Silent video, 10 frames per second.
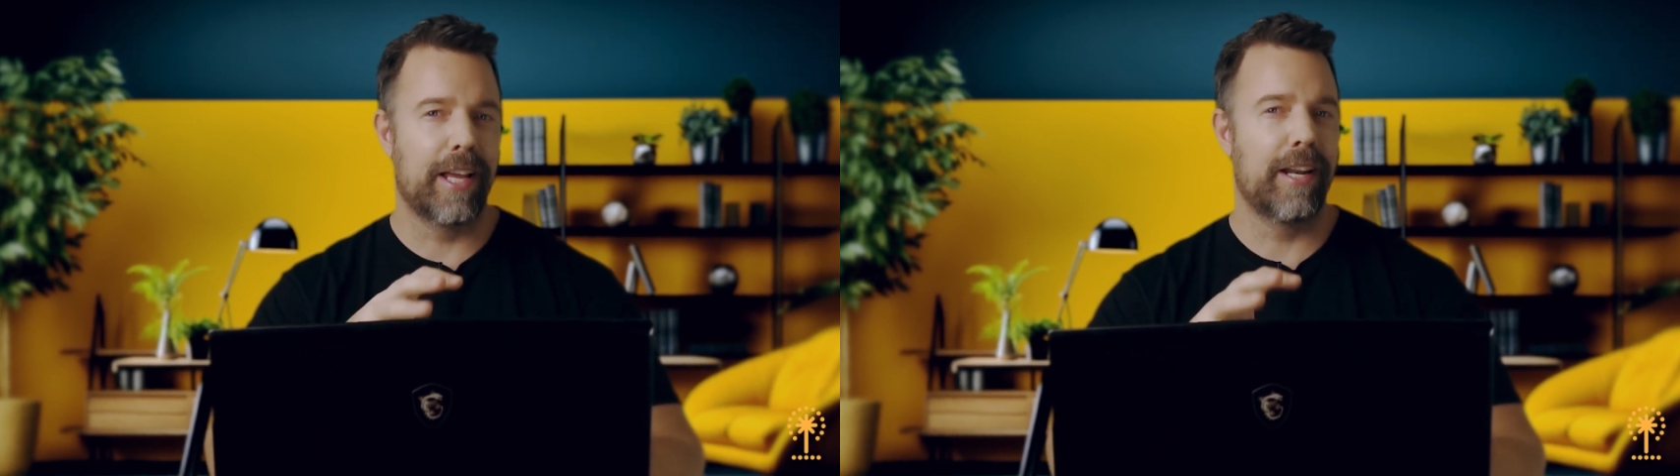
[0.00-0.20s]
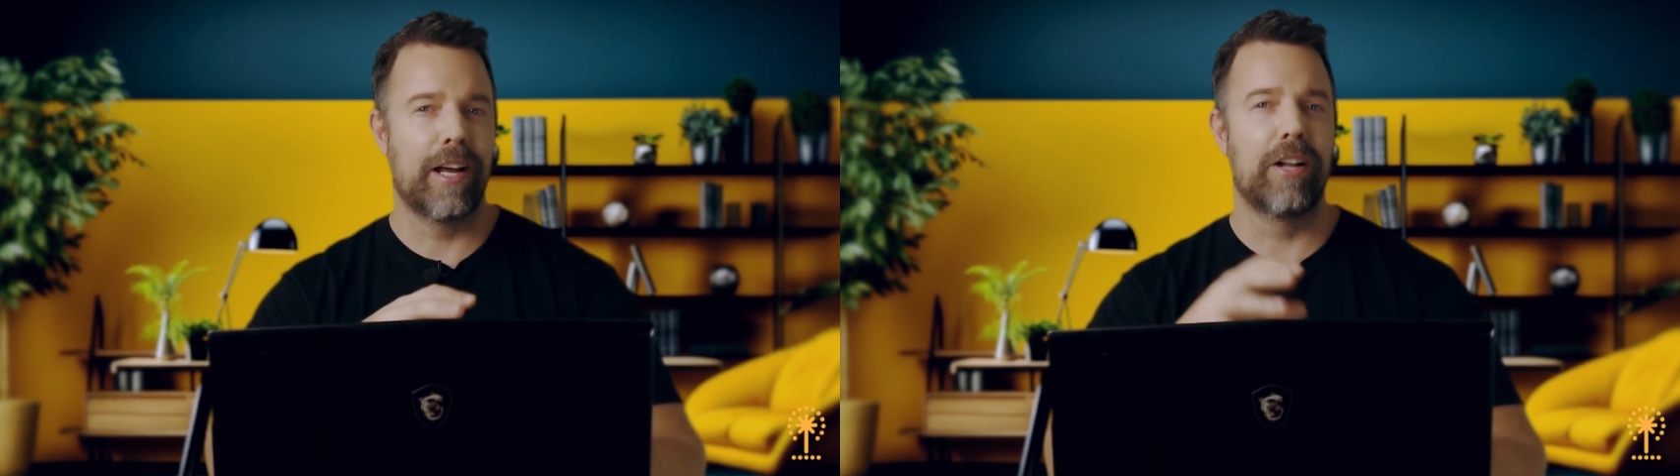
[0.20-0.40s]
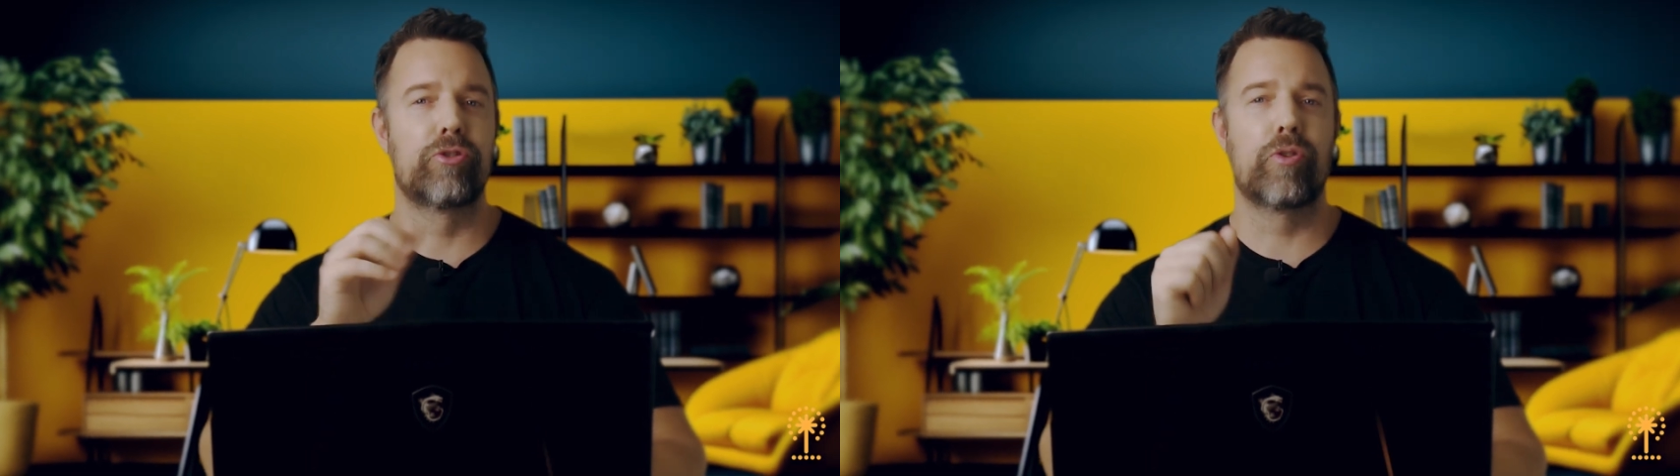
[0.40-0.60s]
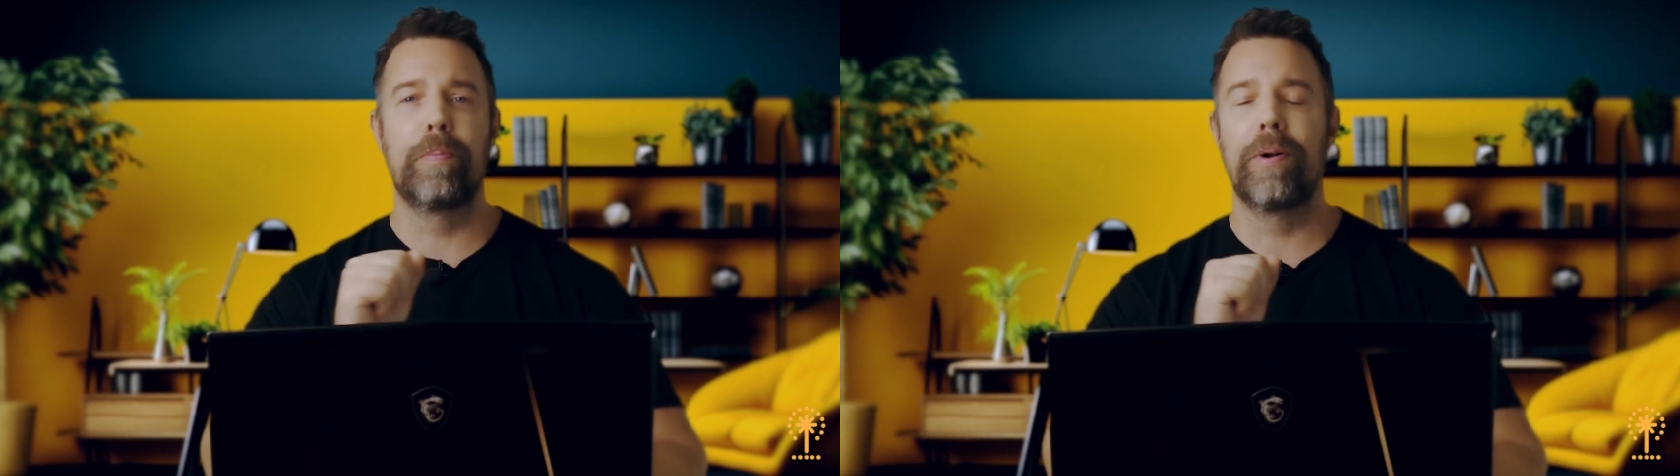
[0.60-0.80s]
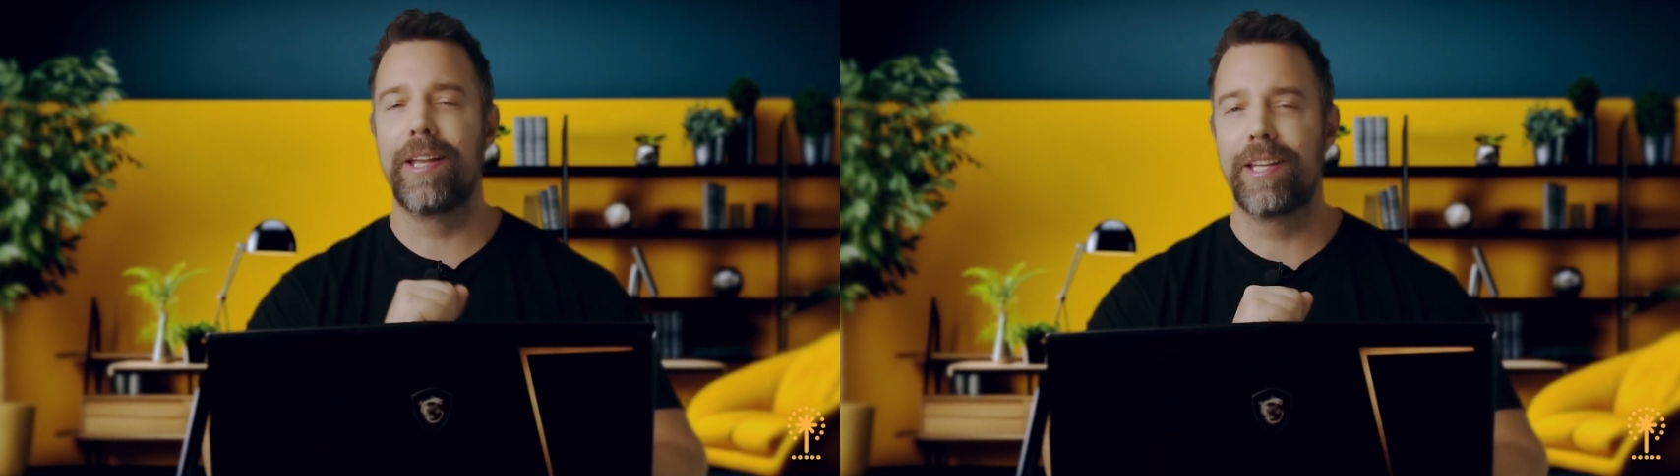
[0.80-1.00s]
then I'll
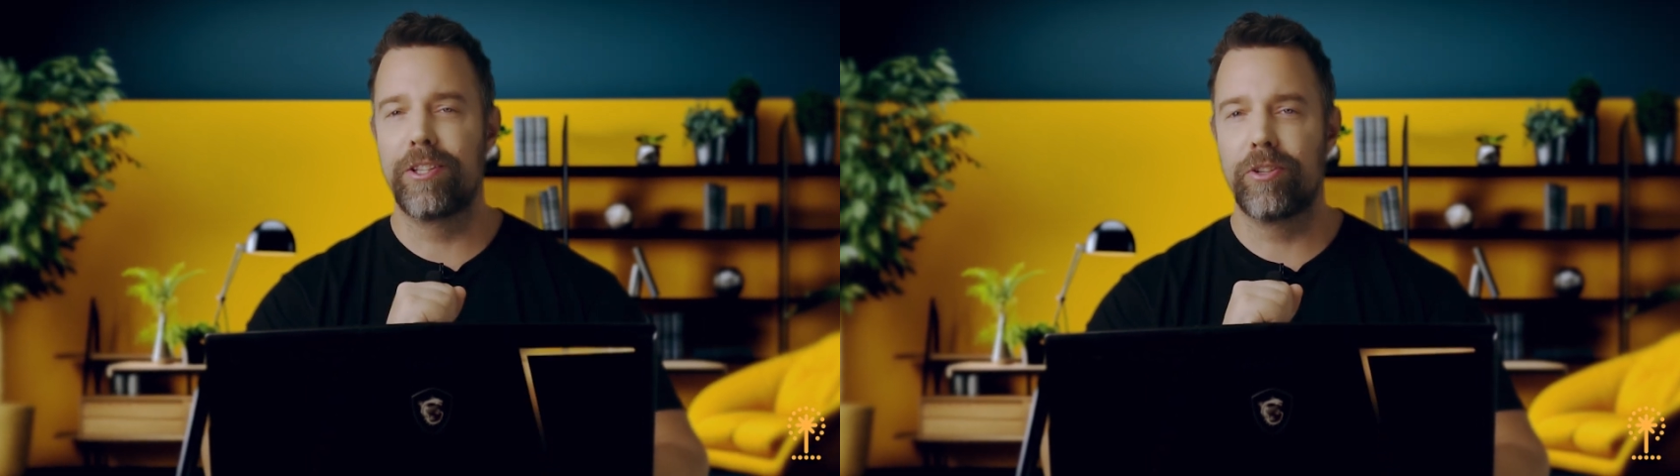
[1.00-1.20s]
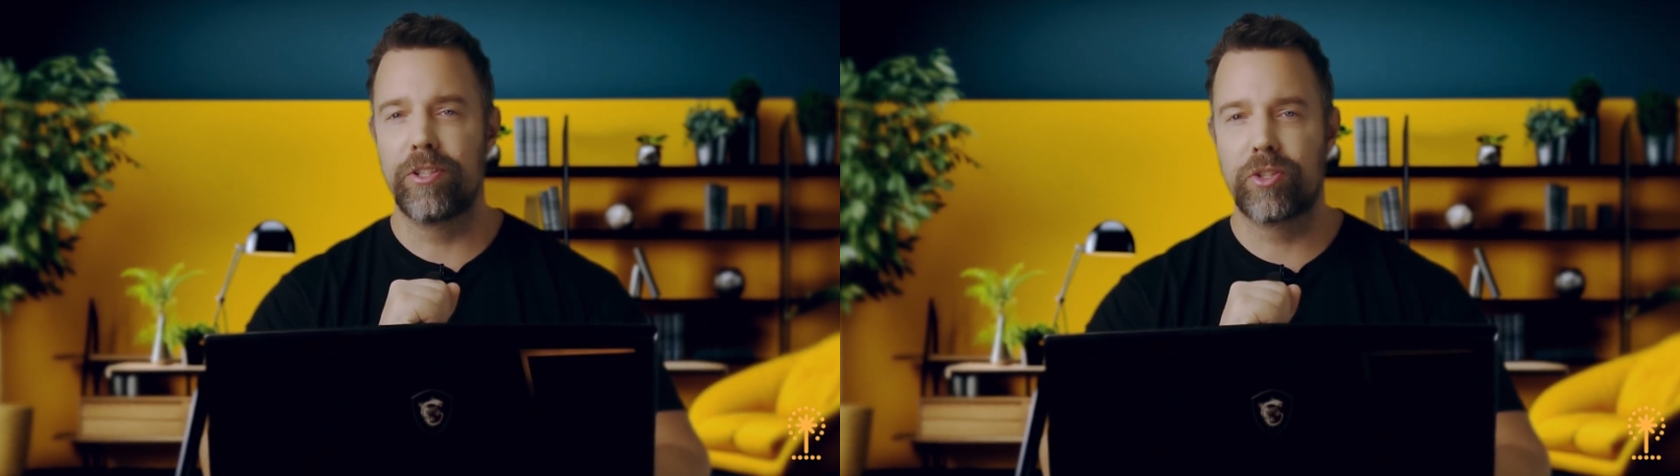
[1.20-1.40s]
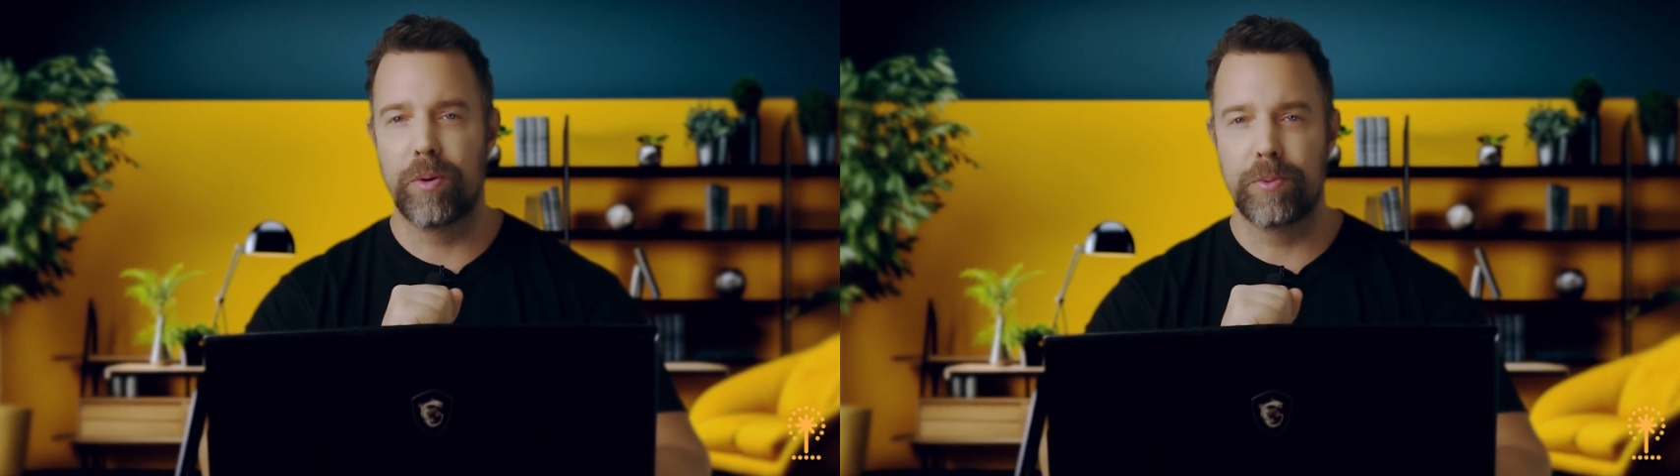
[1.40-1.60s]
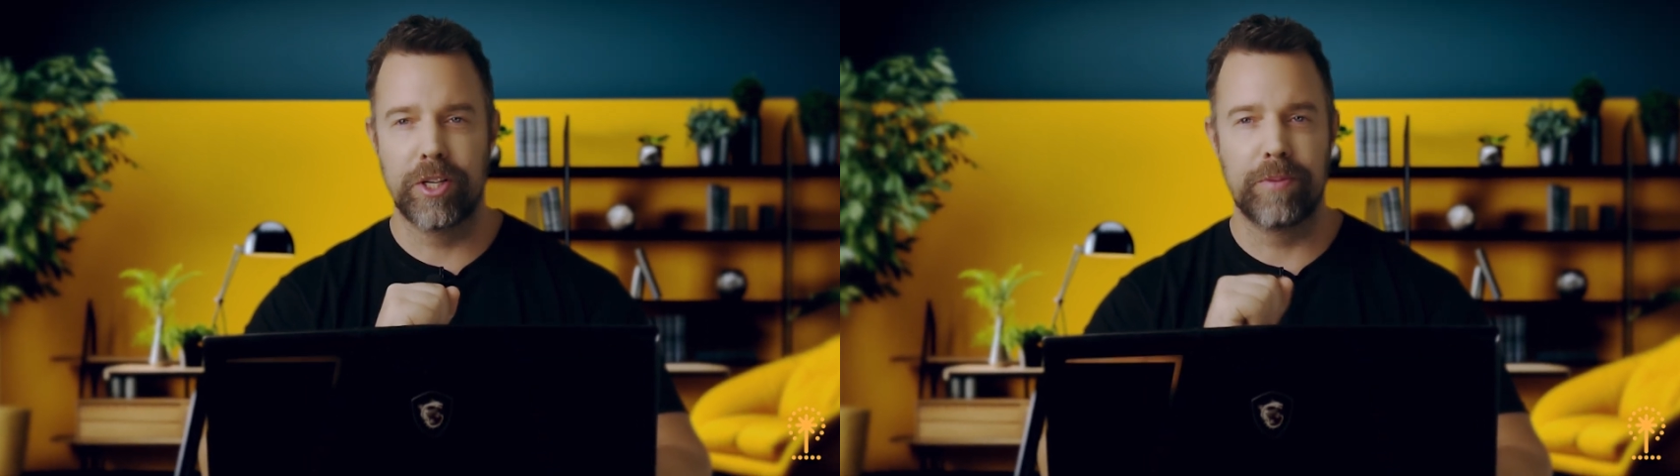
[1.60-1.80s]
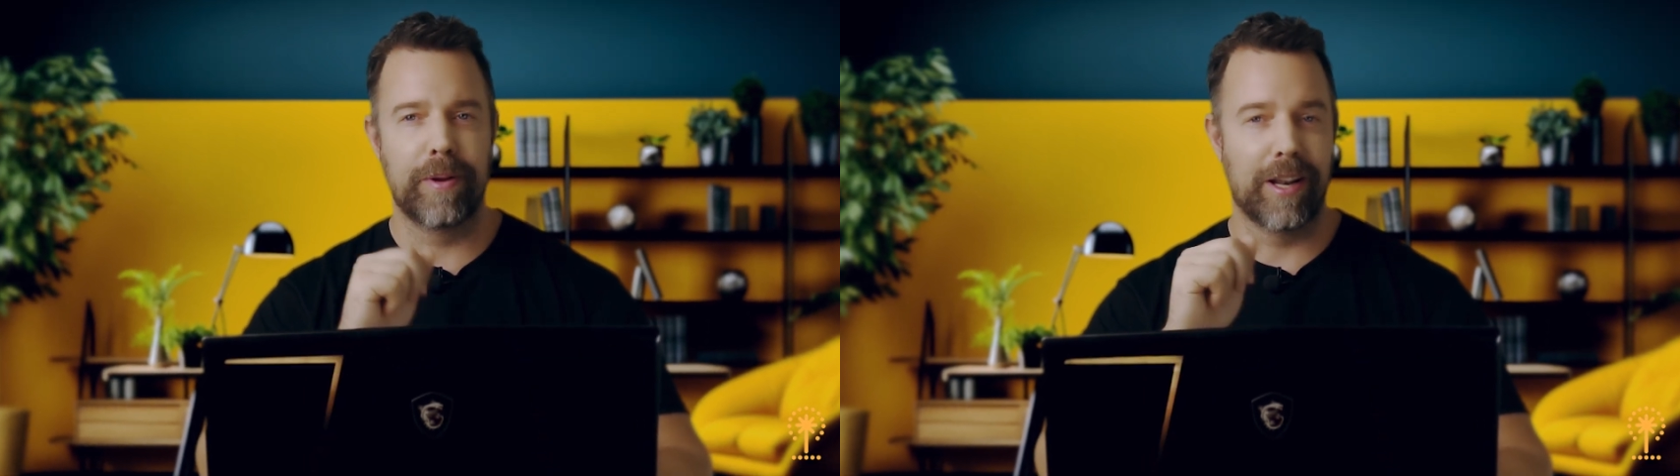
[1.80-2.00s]
drop a link into the
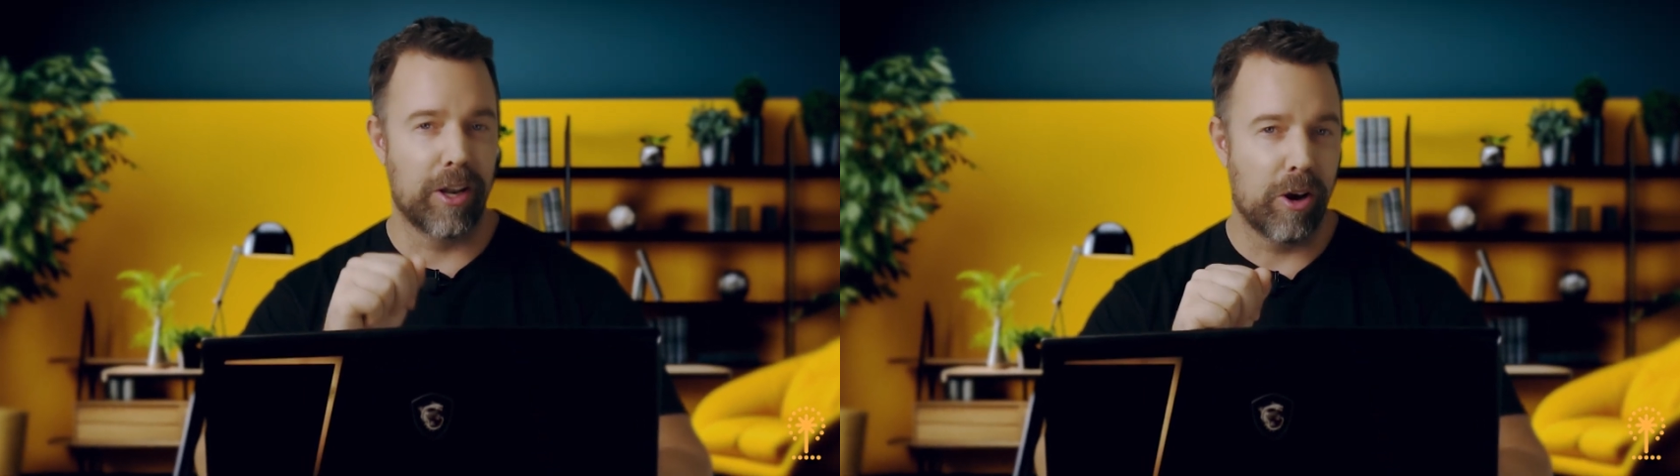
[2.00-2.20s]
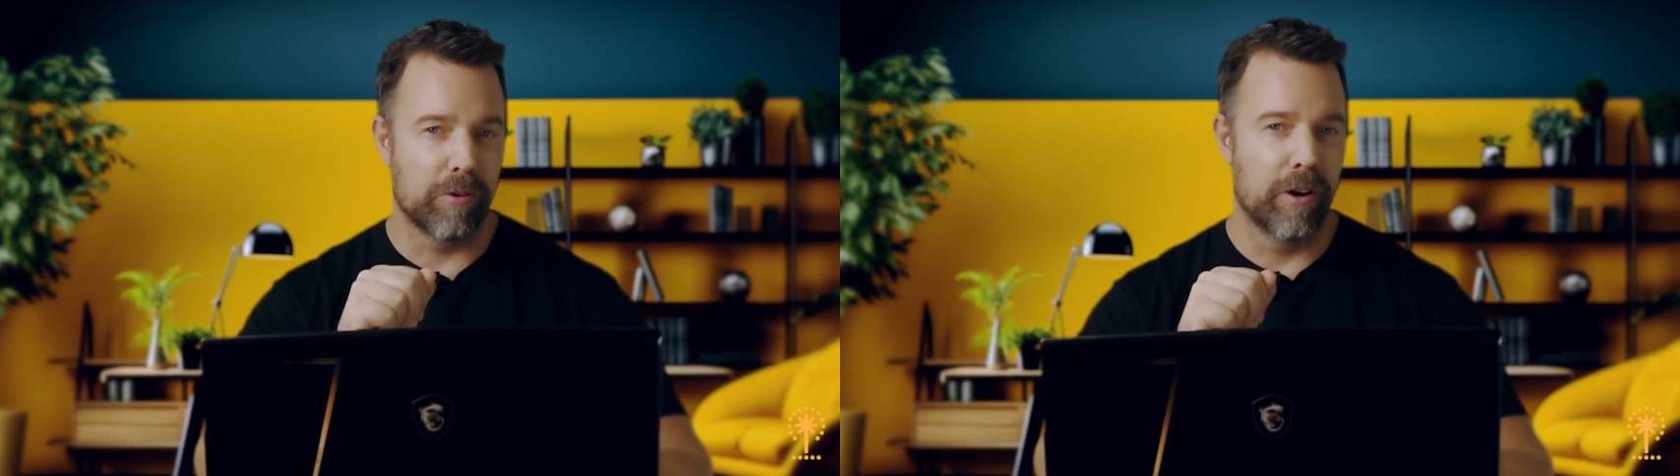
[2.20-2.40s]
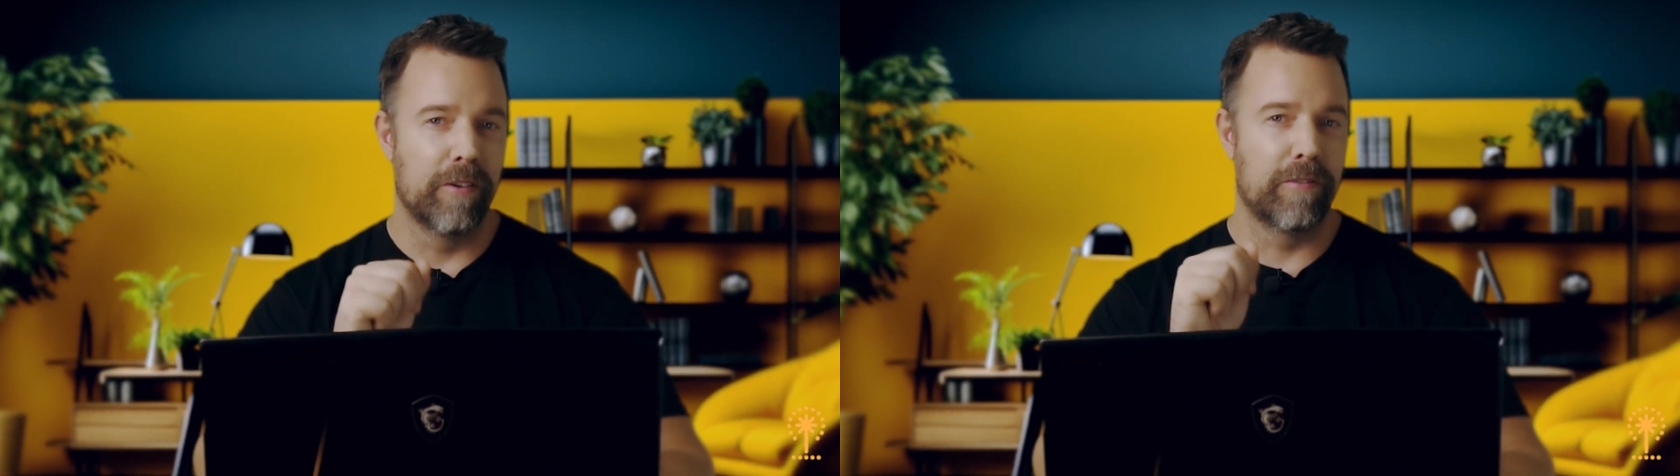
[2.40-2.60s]
description below